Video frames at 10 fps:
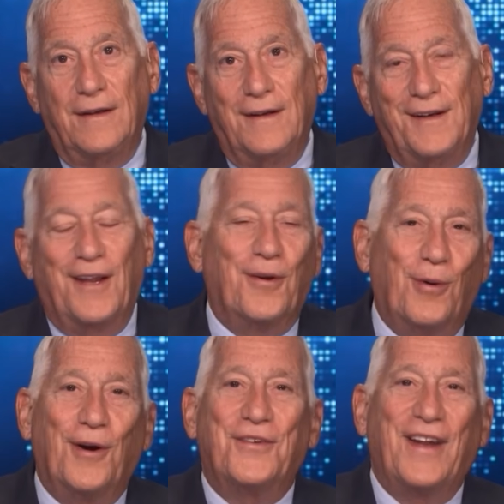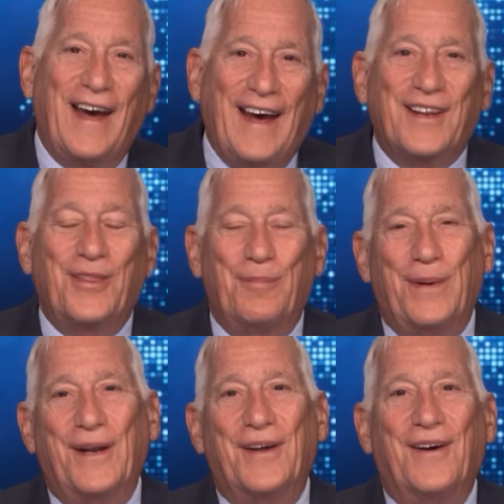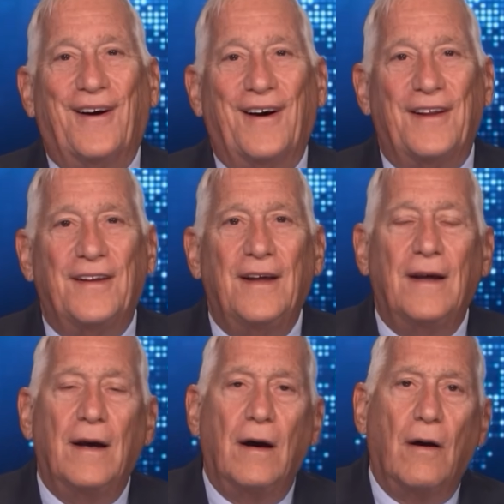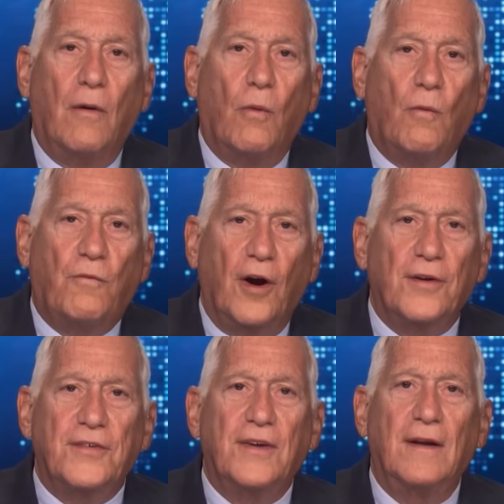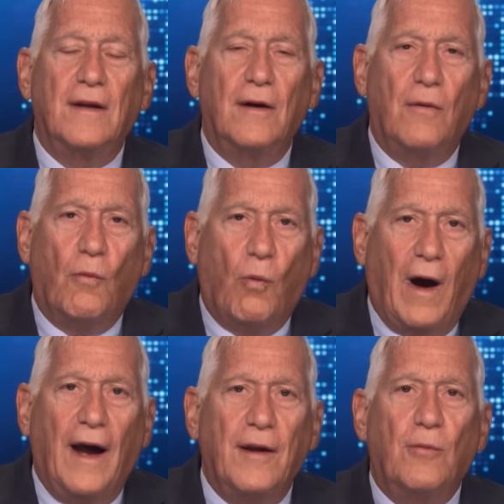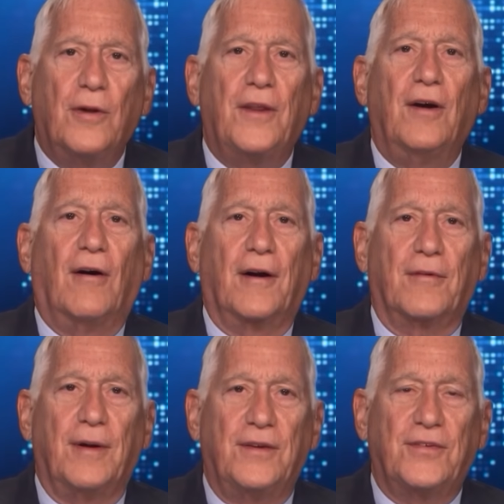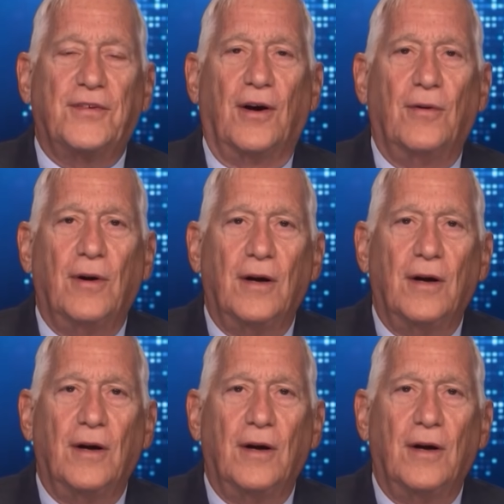In other words, to hack the Pentagon. First, why were the arteries so